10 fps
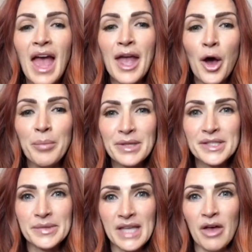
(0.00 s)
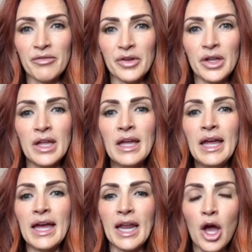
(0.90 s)
I hope this was helpful,
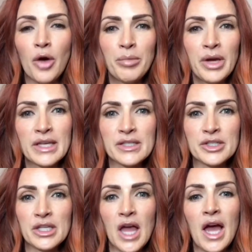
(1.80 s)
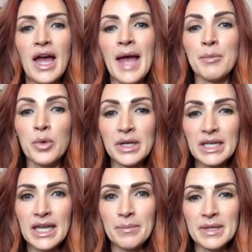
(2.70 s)
and I hope you guys learned a lot. I'm going
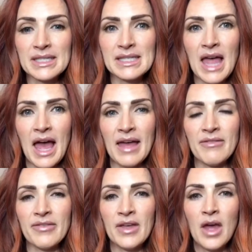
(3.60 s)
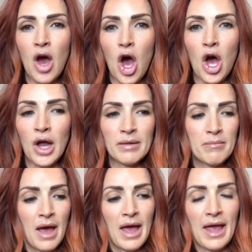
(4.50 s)
to keep this live on
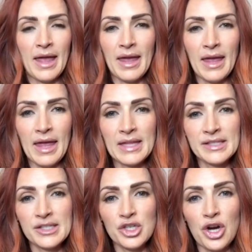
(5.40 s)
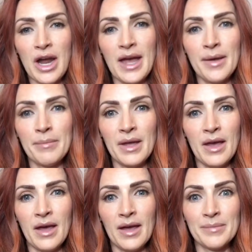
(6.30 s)
my Instagram
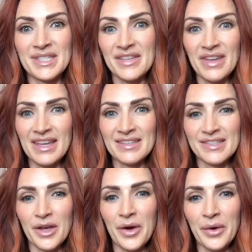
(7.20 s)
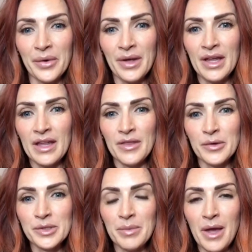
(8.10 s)
TV, so
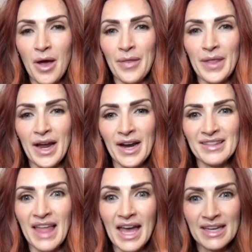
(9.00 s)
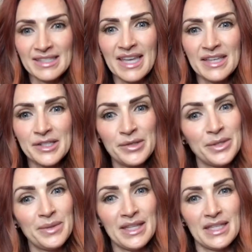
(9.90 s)
those will be on there. Lex, yes, you
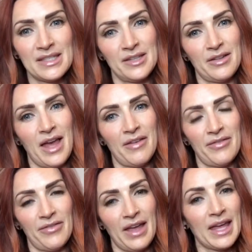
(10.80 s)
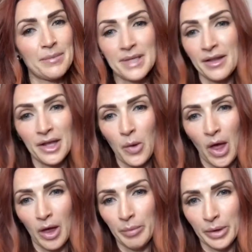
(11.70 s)
do need these in your life. I keep telling you
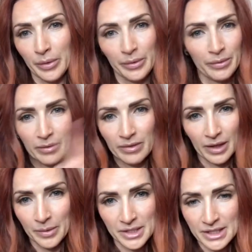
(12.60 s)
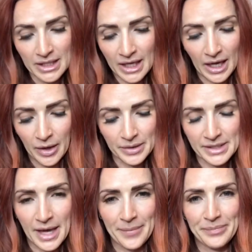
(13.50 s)
I'll help you. Like, we just need to get you a
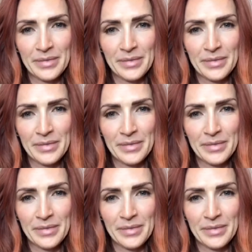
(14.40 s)
set.